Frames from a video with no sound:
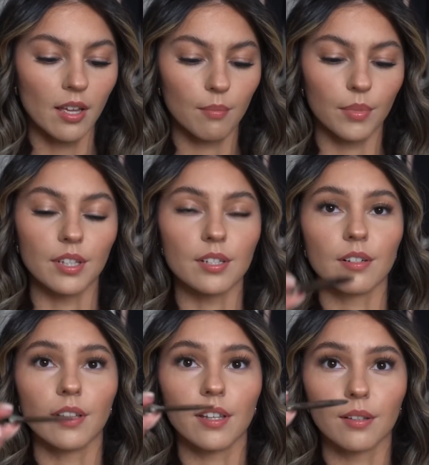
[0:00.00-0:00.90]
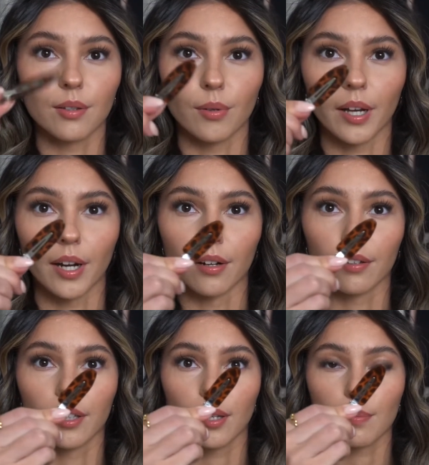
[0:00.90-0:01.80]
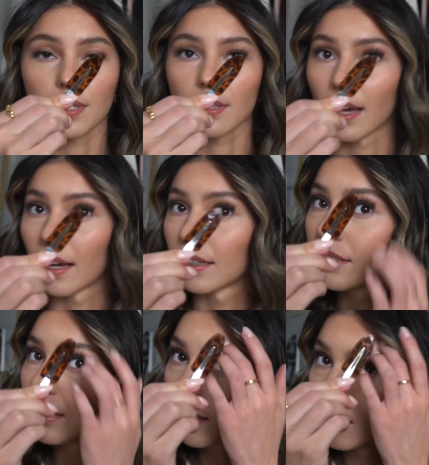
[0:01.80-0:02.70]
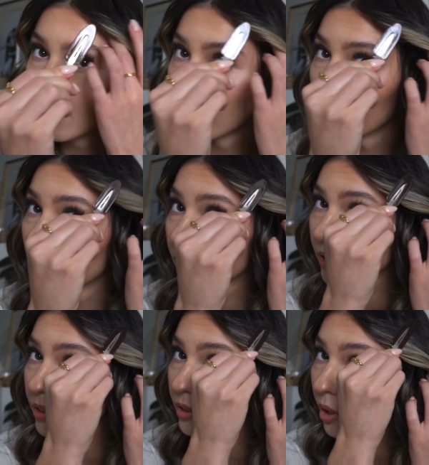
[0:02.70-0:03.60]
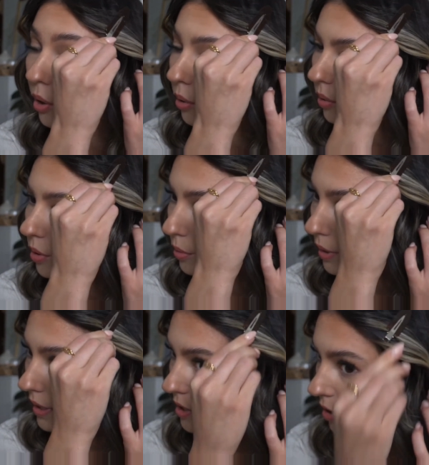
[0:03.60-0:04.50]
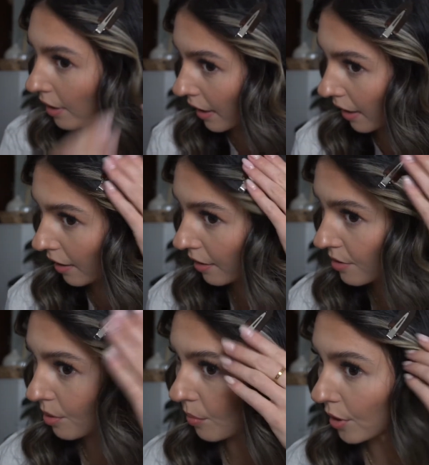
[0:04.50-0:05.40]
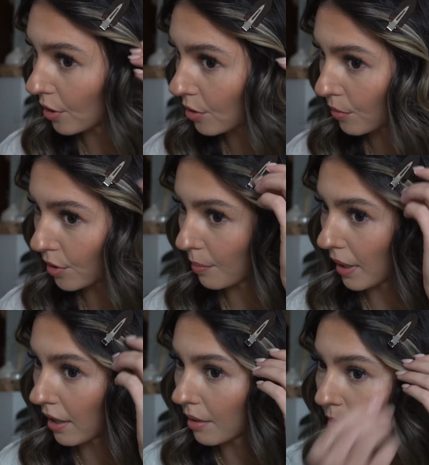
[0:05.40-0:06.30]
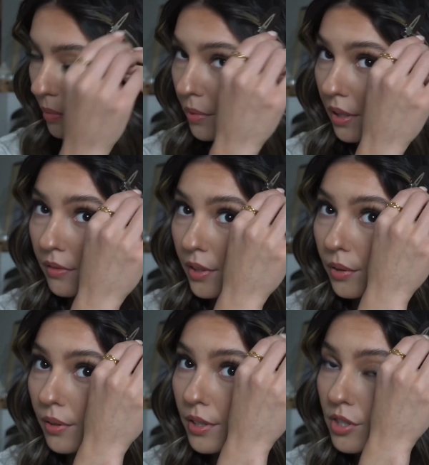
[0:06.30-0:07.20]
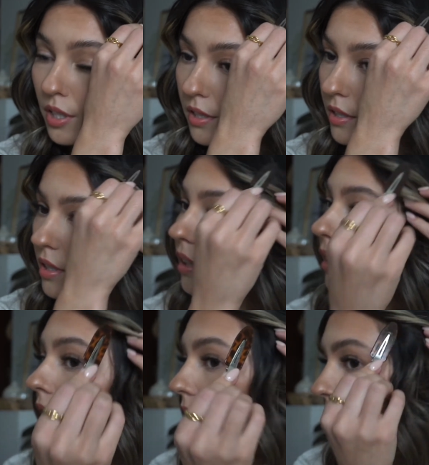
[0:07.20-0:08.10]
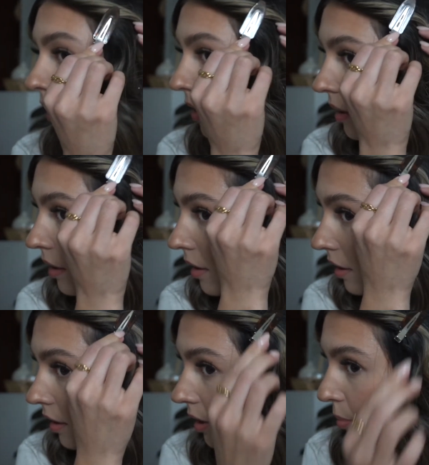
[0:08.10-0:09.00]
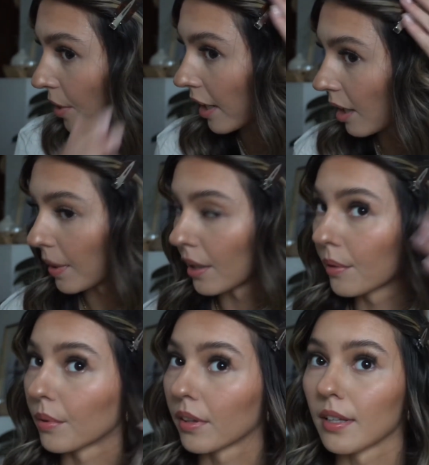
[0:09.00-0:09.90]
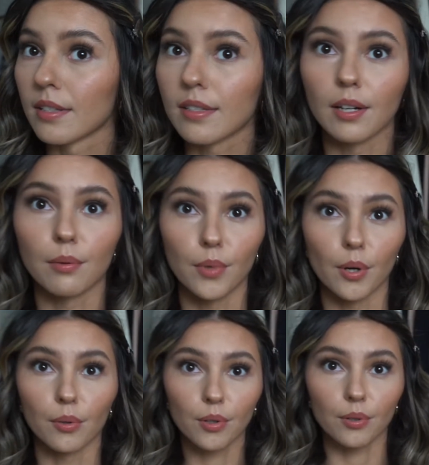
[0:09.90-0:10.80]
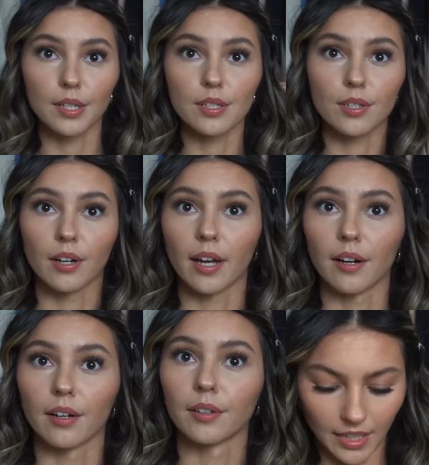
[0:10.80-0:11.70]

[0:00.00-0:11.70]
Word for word: But these are like the little hair clips that don't crease your hair, so while you're doing your makeup or whatever, you can just clip your hair back with this and it won't crease your hair.